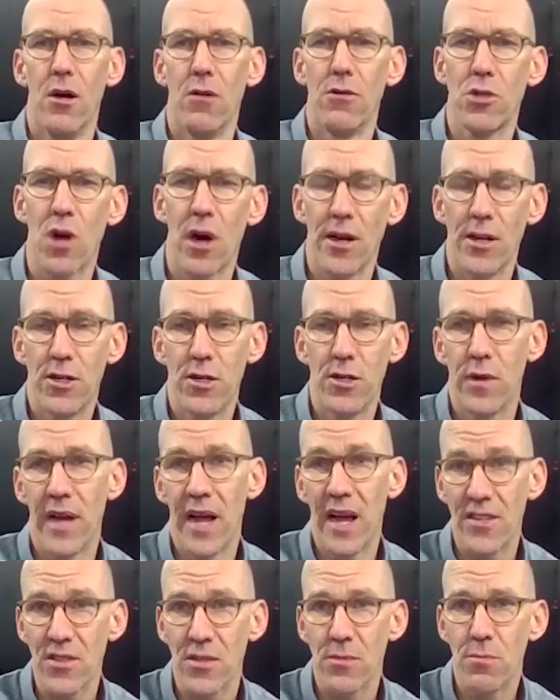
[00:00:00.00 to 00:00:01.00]
trying to do an
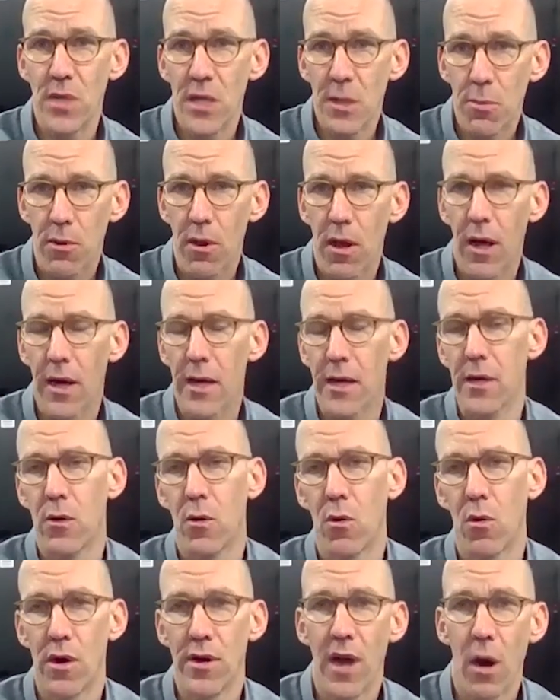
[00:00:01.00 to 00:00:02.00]
S&B play
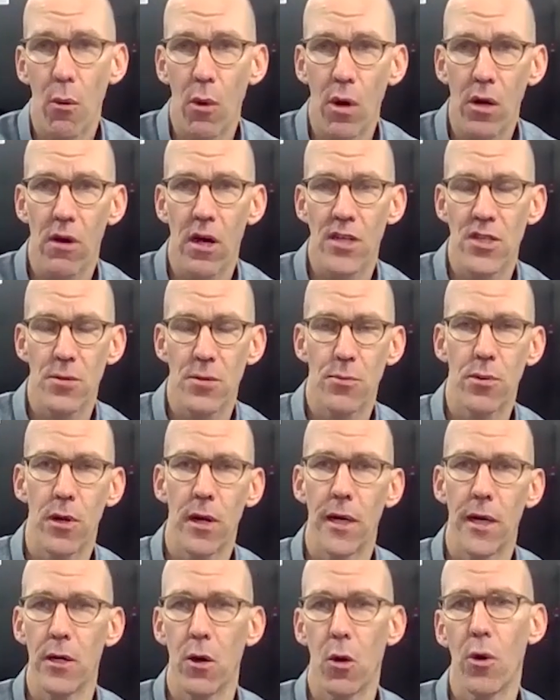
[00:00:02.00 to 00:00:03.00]
or a network closet
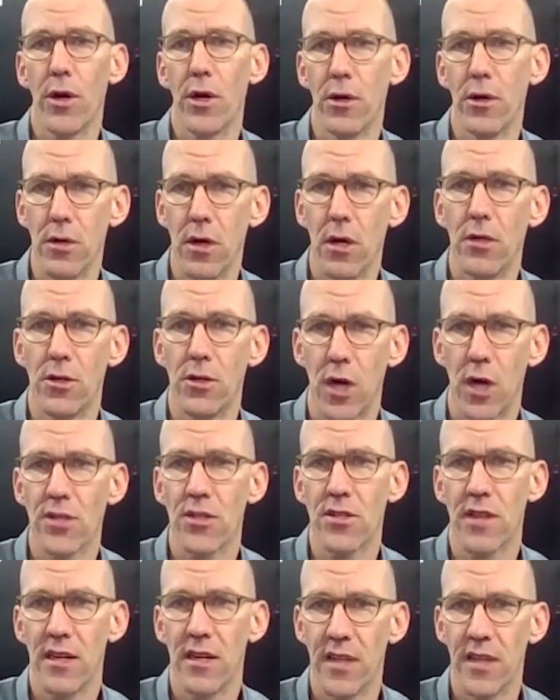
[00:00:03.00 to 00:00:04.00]
play, or you're
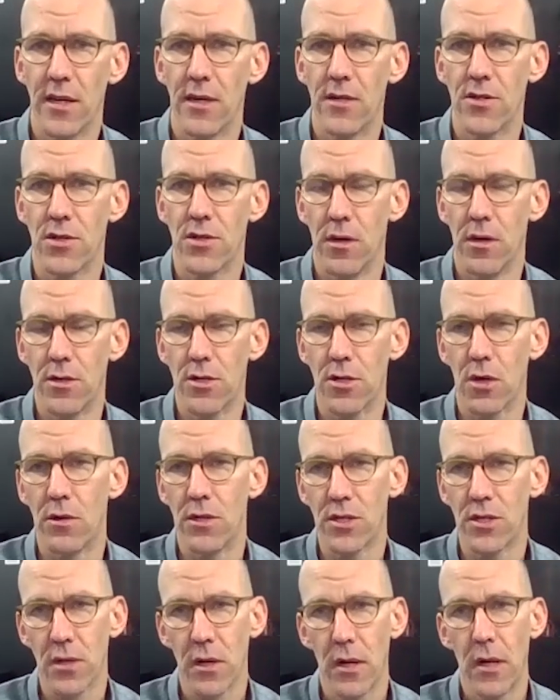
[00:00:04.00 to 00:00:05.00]
addressing that data center. So
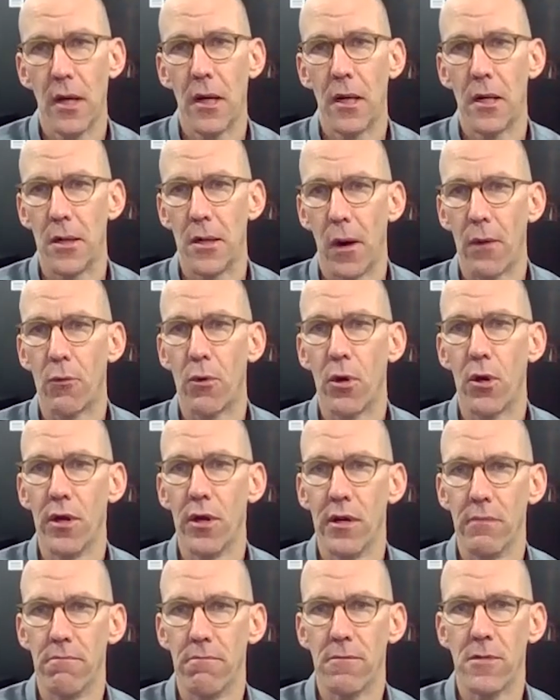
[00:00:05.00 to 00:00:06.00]
it's, I
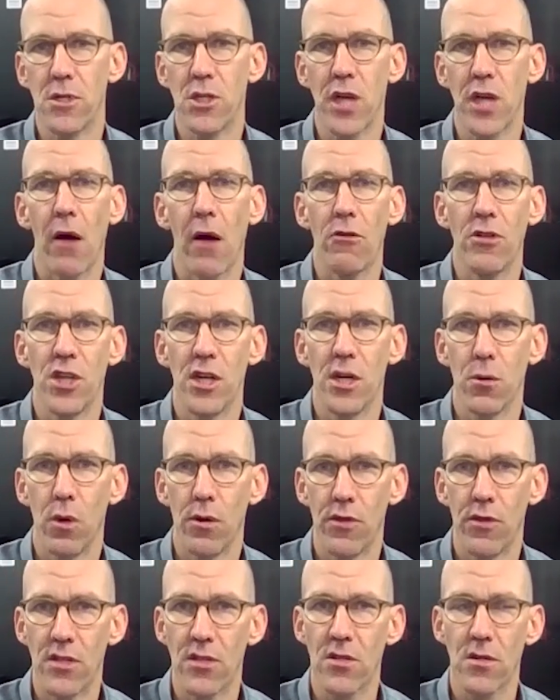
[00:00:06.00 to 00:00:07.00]
really challenge anyone
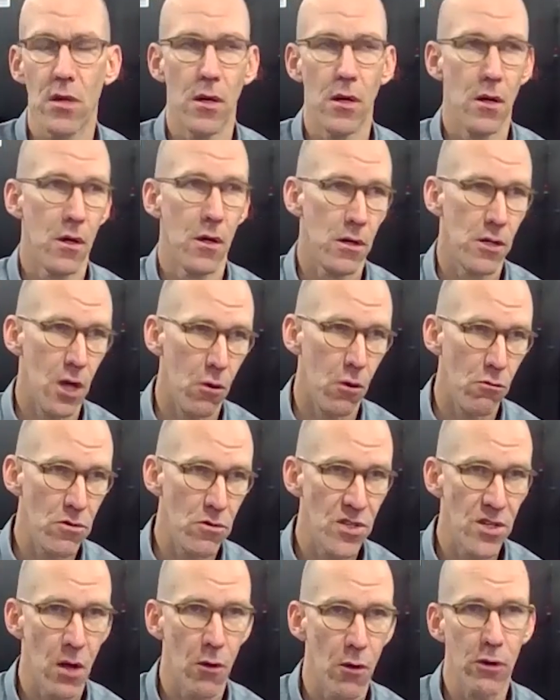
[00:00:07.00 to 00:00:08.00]
that's
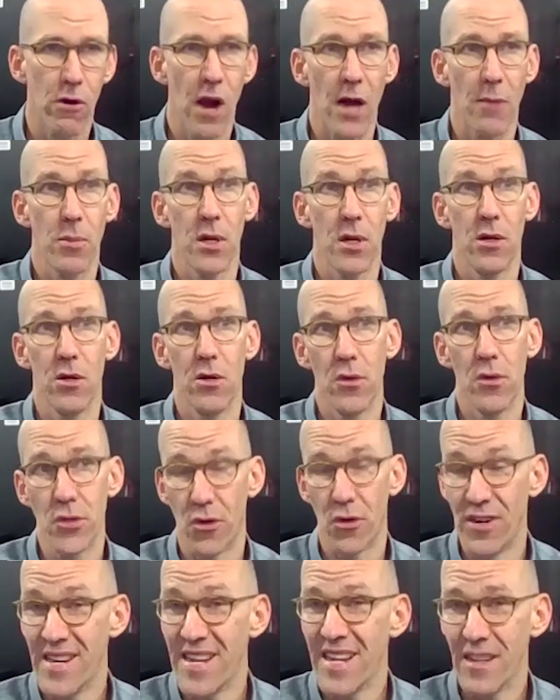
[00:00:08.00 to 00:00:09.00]
selling rack PDUs
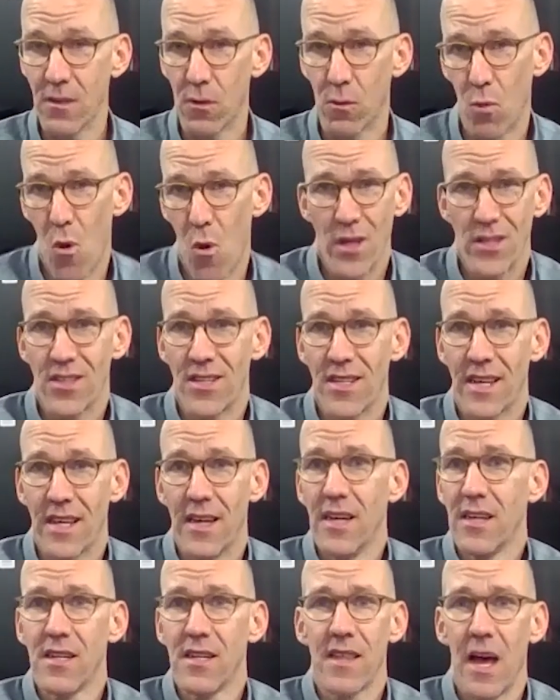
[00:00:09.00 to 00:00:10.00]
or wants to get
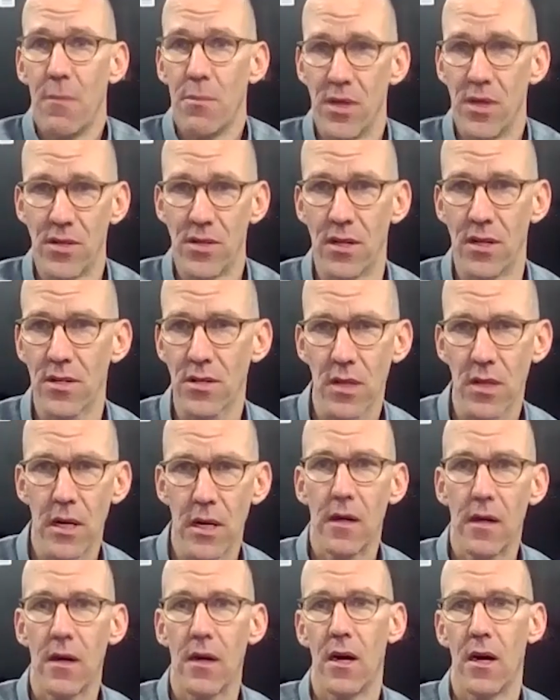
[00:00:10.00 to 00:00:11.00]
into that business
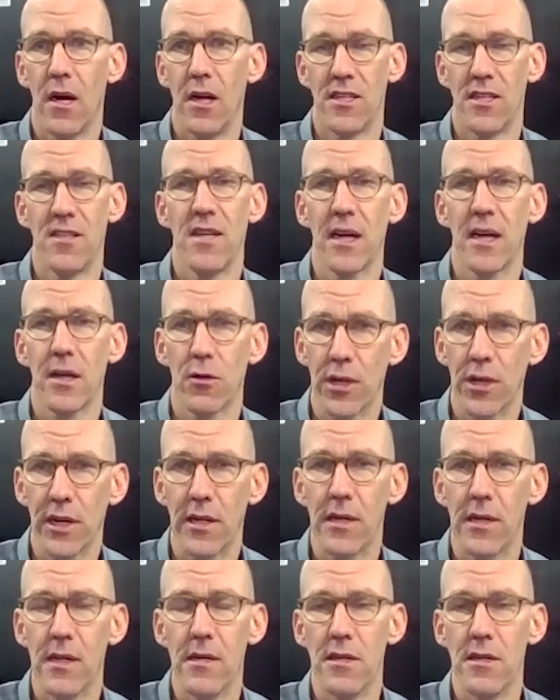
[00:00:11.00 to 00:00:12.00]
to take a look
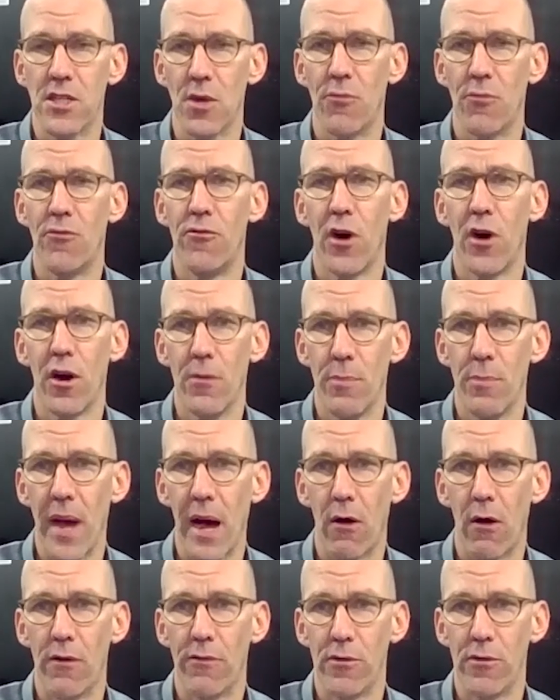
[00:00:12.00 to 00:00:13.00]
at Eaton. It's a very
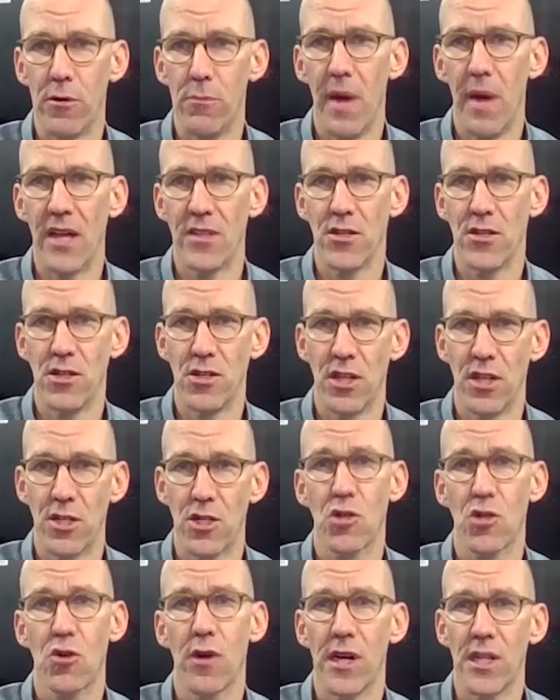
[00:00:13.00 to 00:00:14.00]
powerful message that's
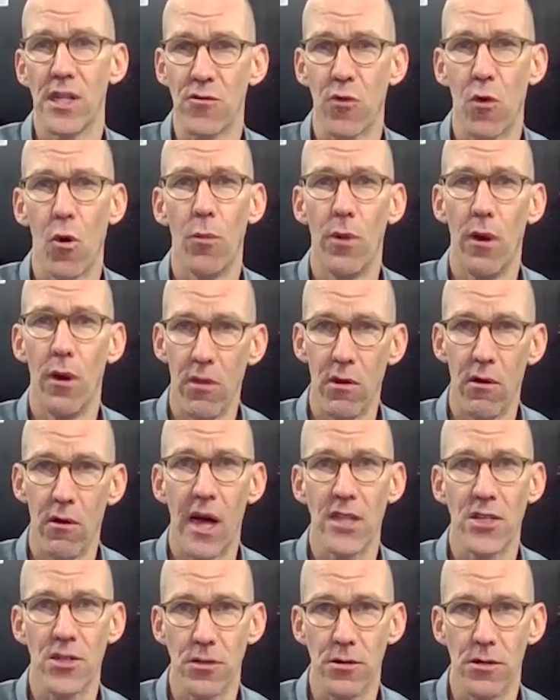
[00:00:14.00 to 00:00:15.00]
transformed over the
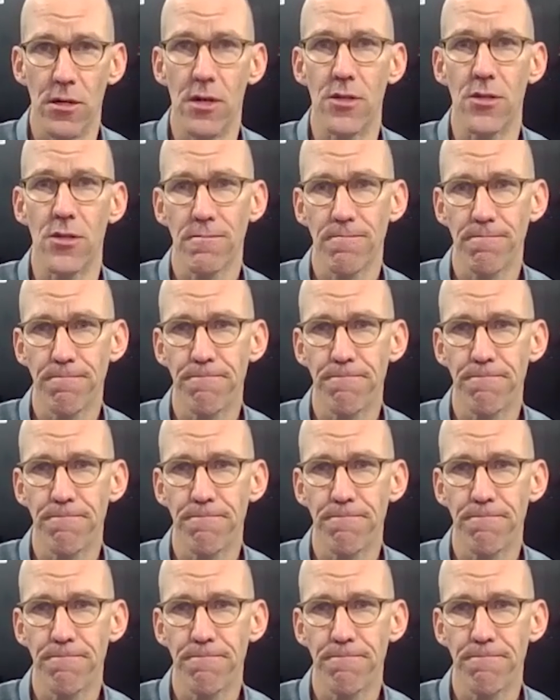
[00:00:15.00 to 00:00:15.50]
last 2 years.